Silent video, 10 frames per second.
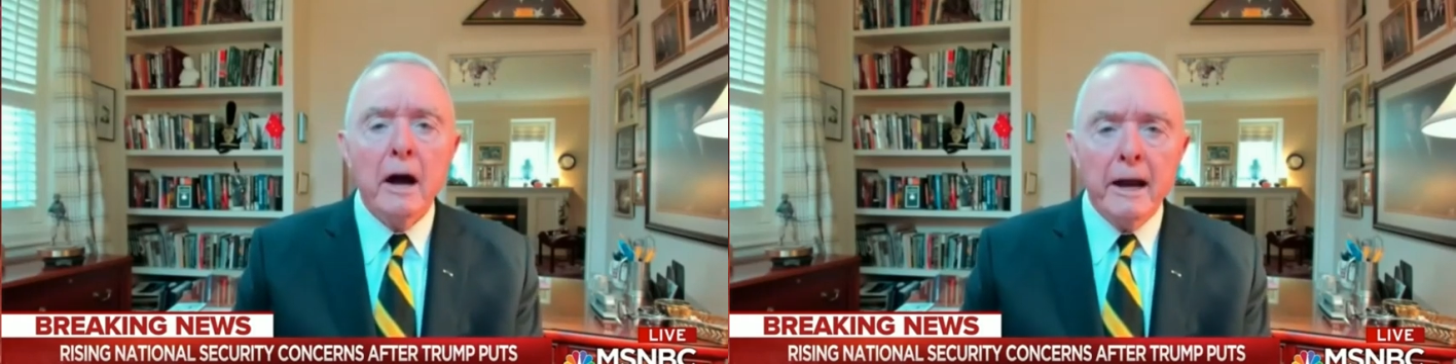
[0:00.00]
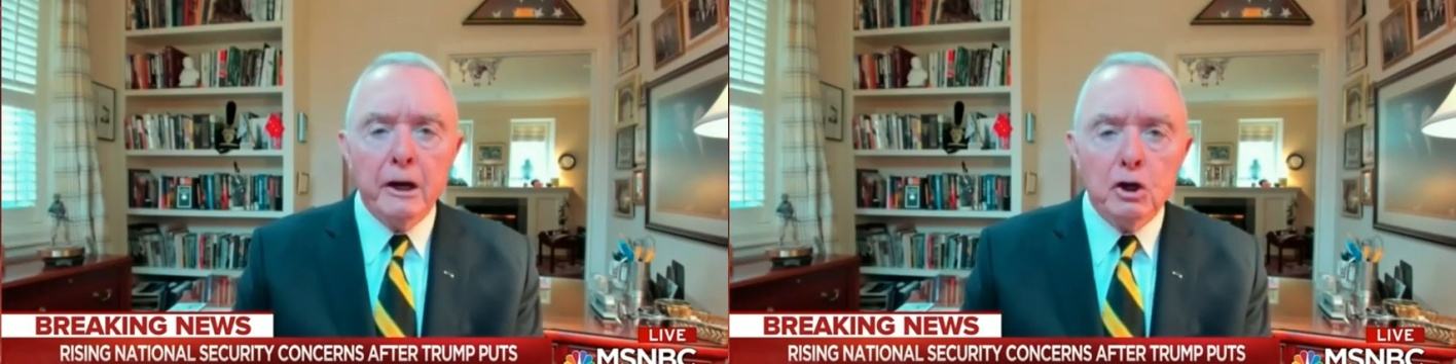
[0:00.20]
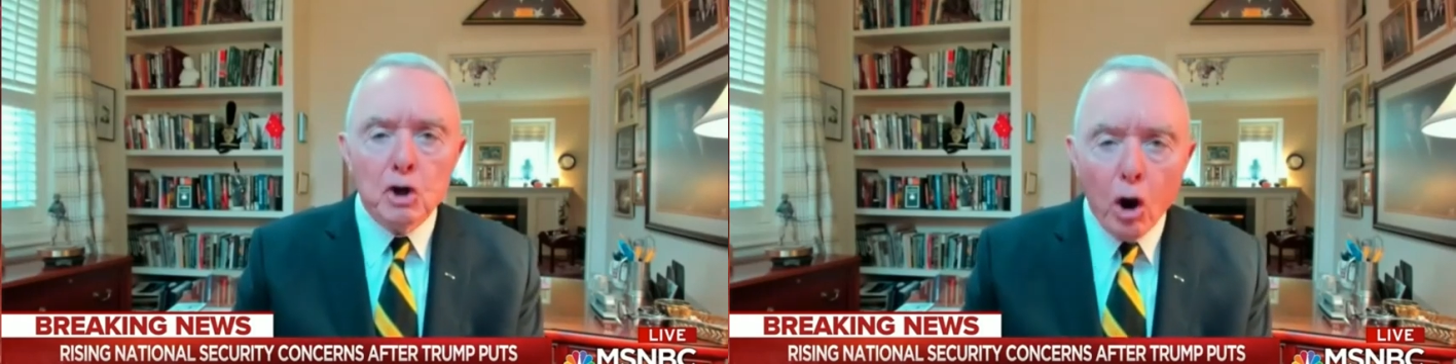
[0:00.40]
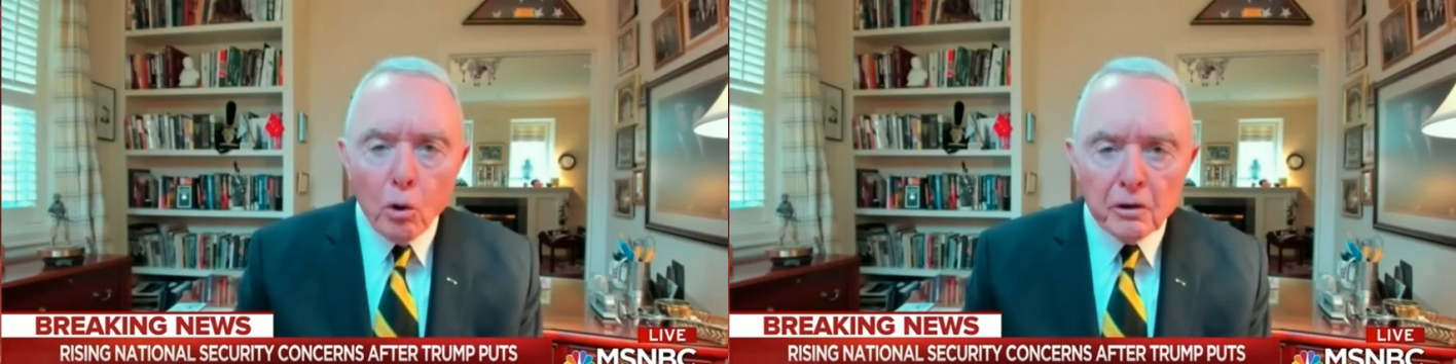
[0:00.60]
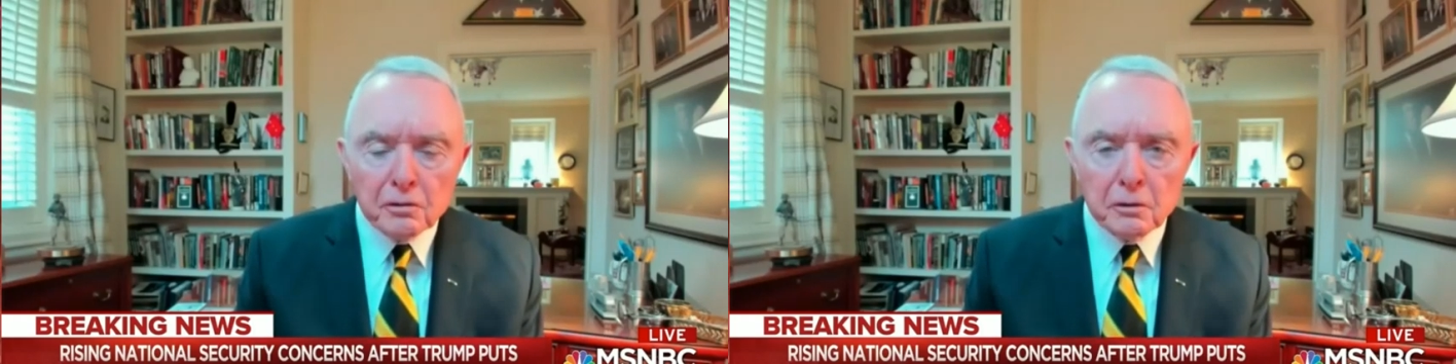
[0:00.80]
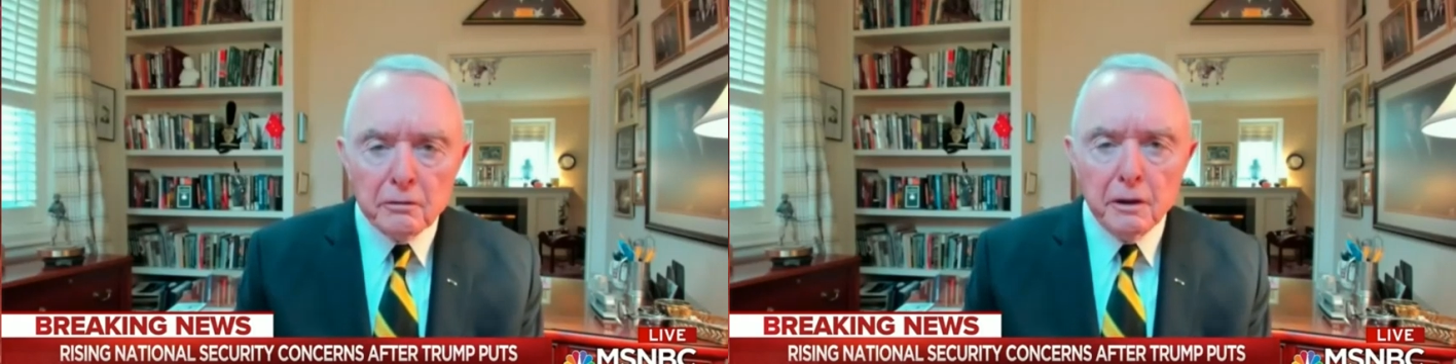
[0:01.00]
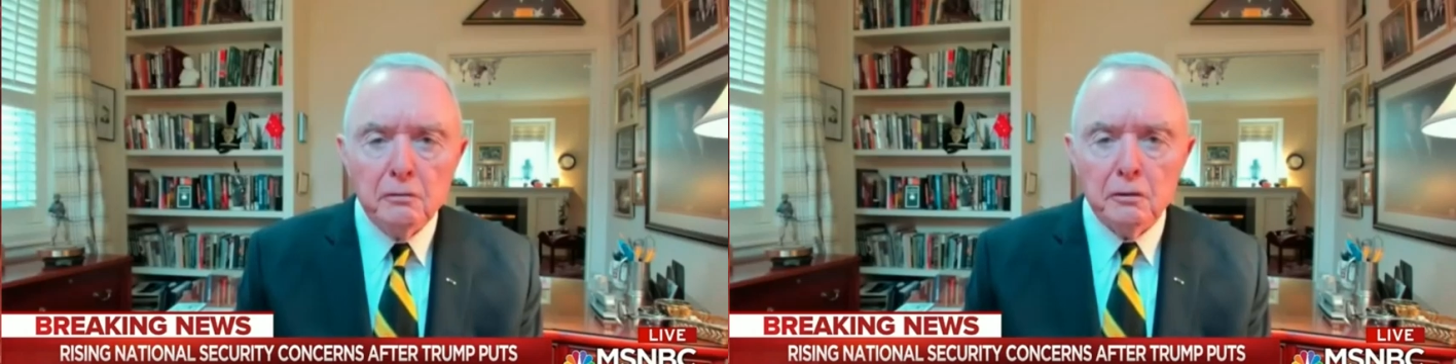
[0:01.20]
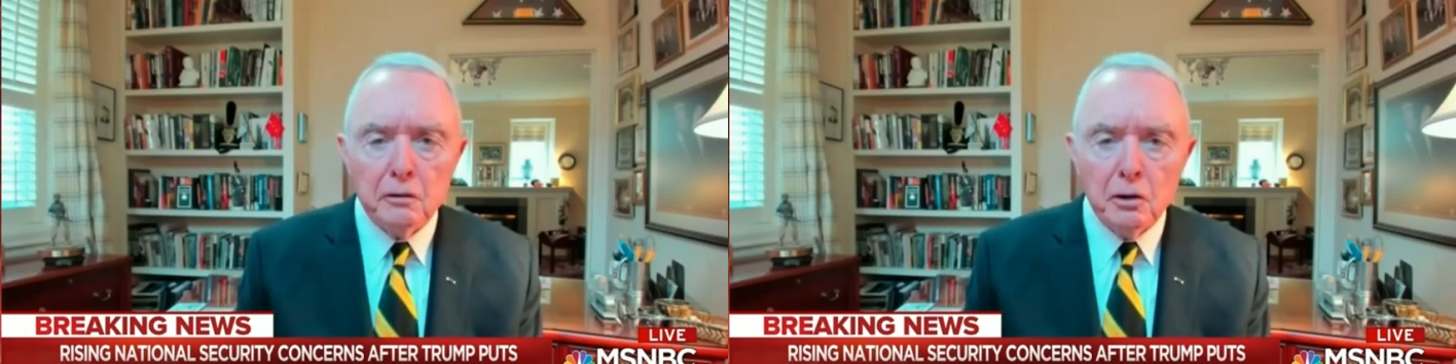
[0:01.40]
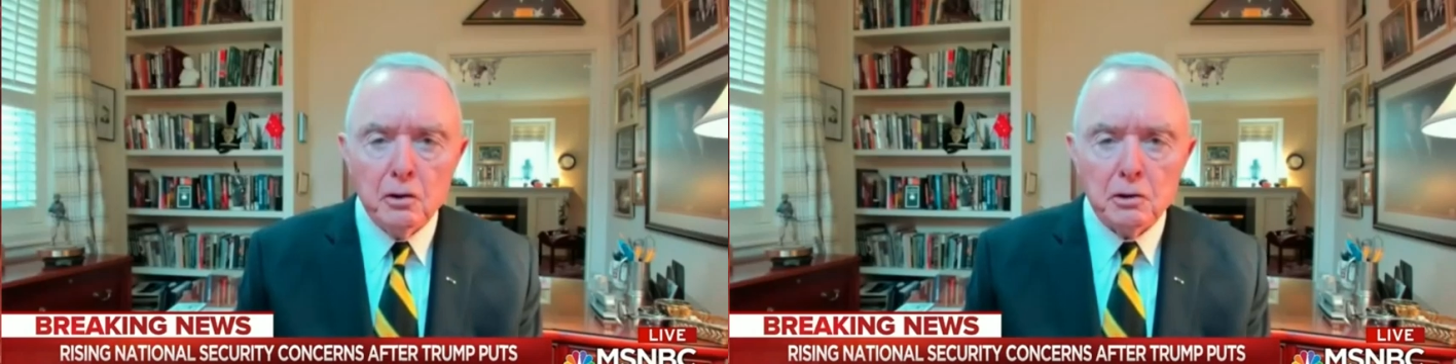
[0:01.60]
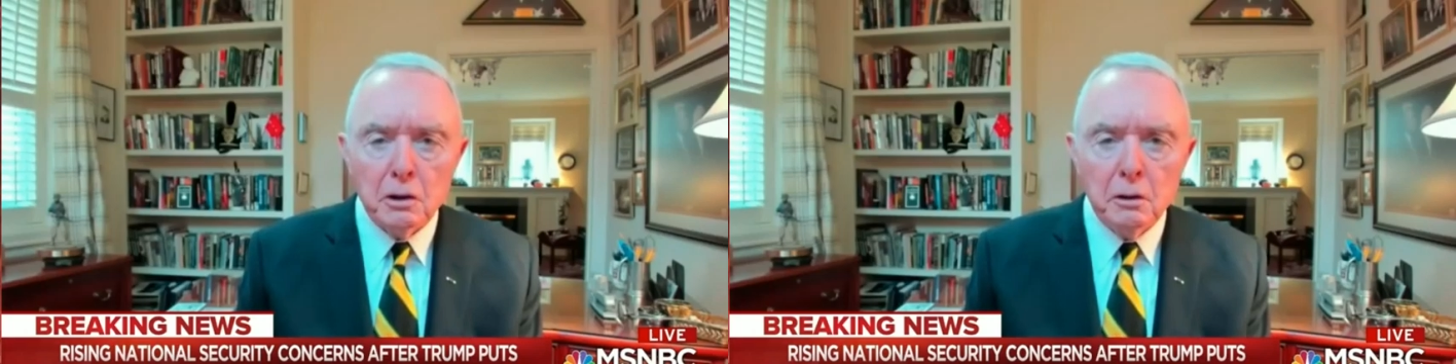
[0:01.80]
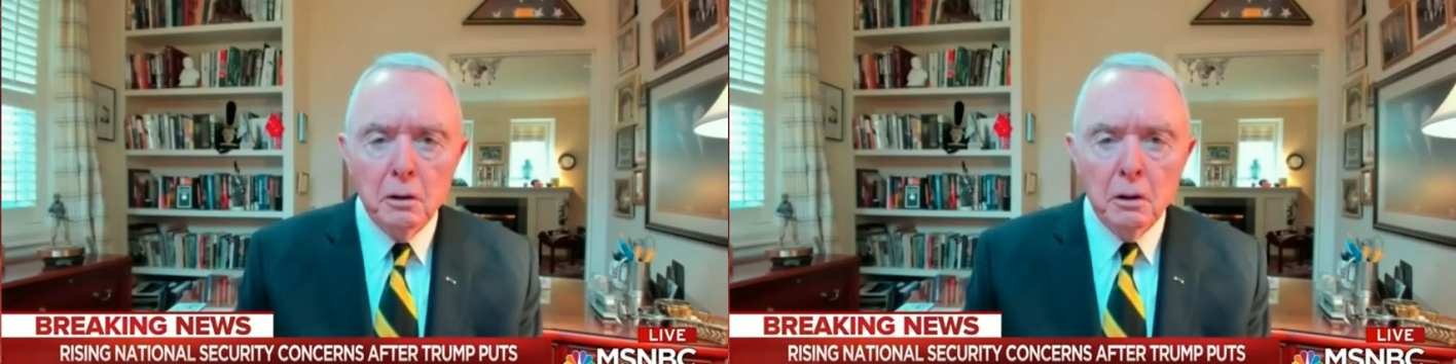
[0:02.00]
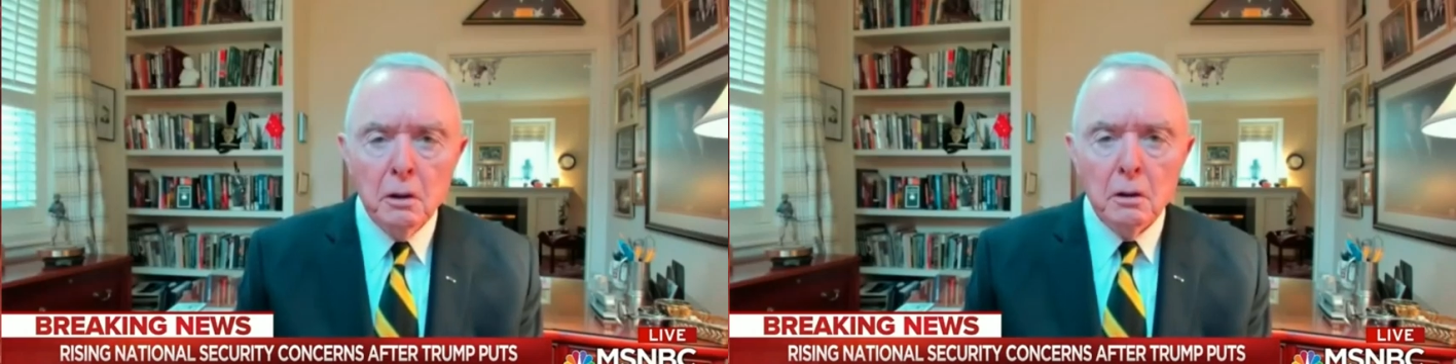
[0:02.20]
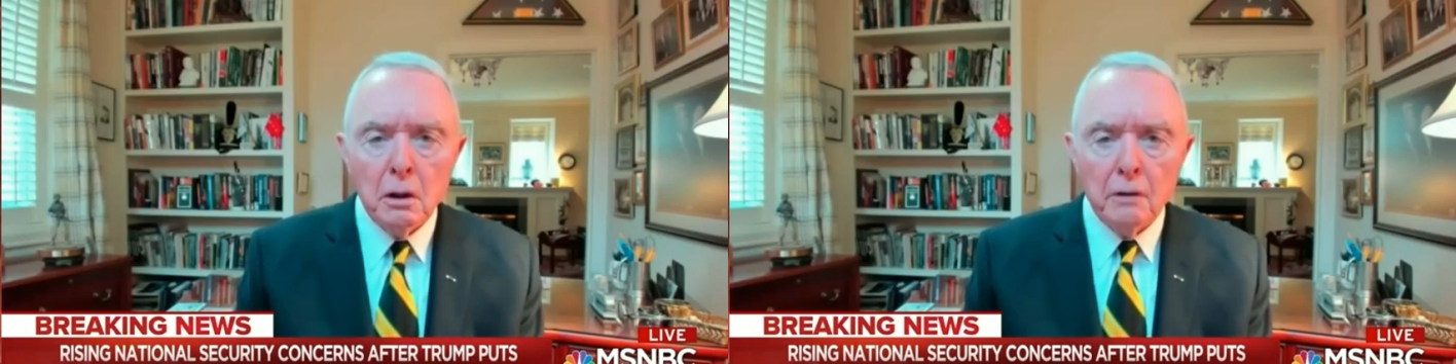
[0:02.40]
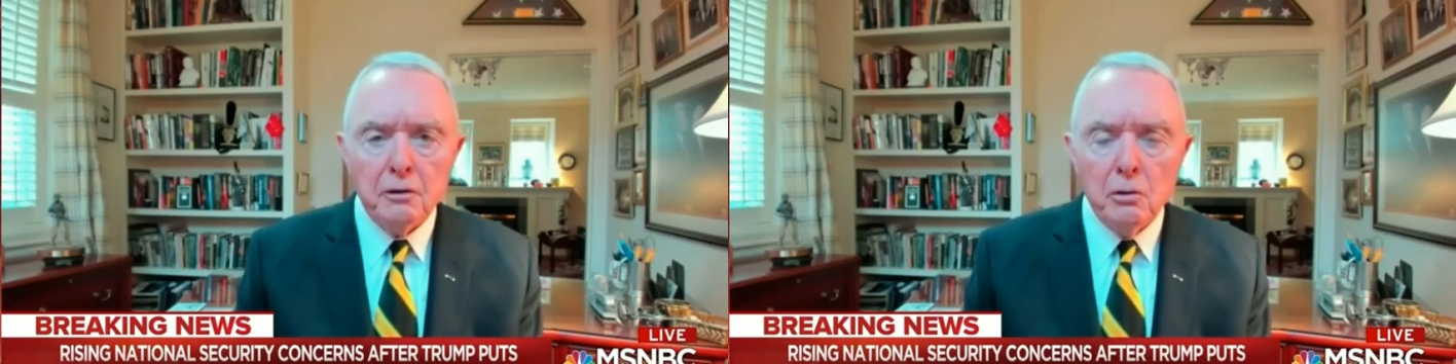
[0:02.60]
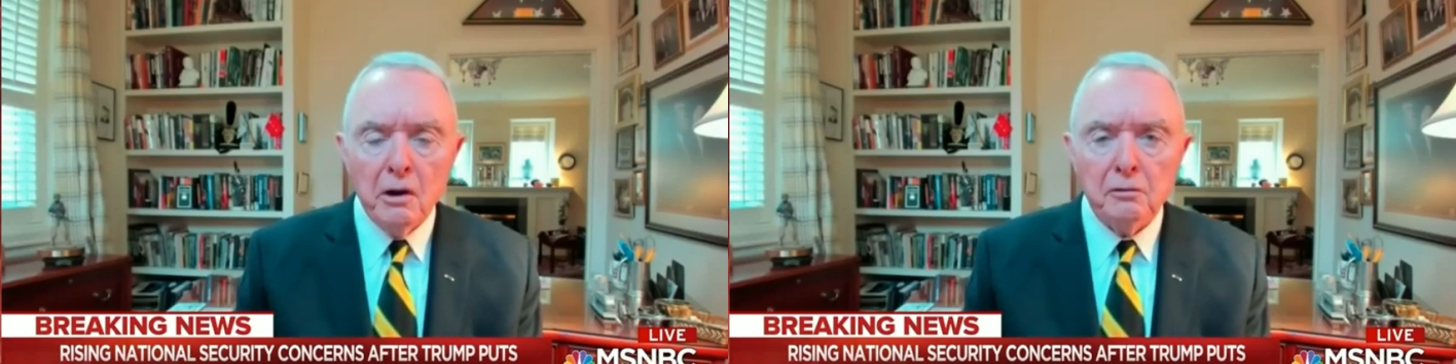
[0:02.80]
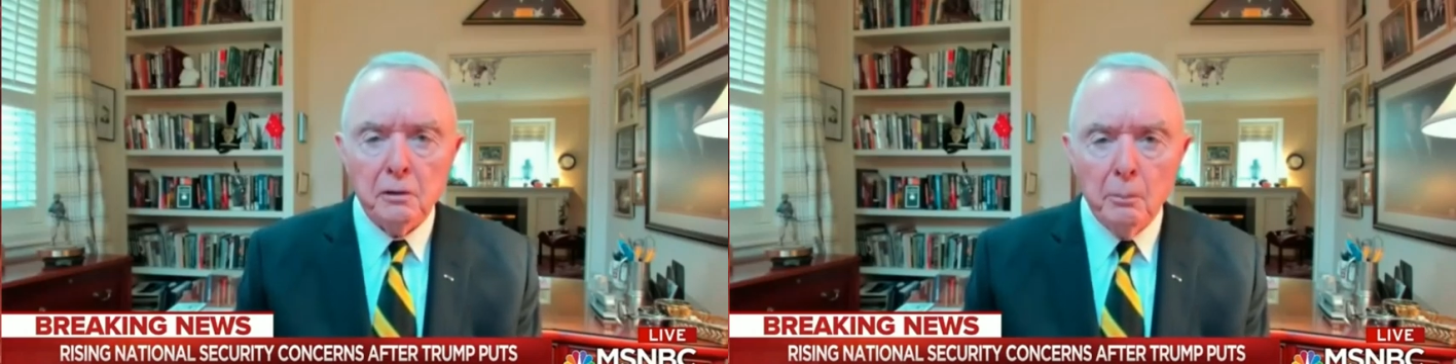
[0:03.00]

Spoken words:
a coercive institution of U.S.